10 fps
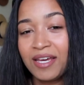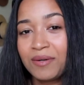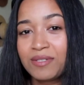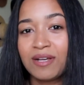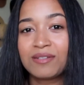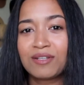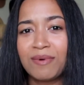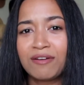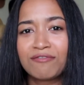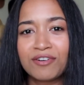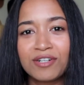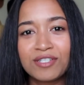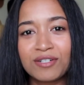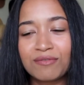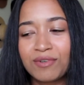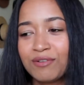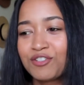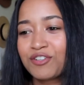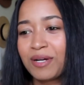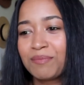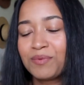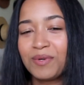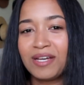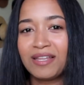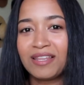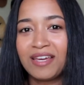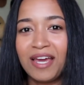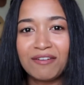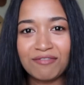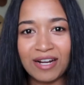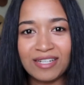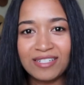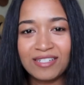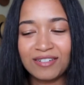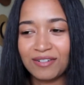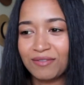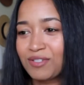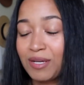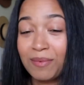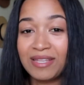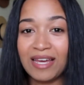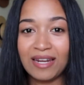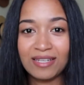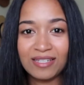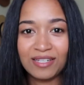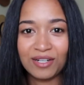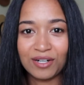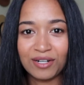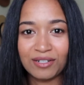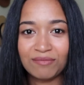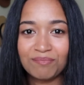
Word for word: it was also my first road trip with a friend or someone that isn't your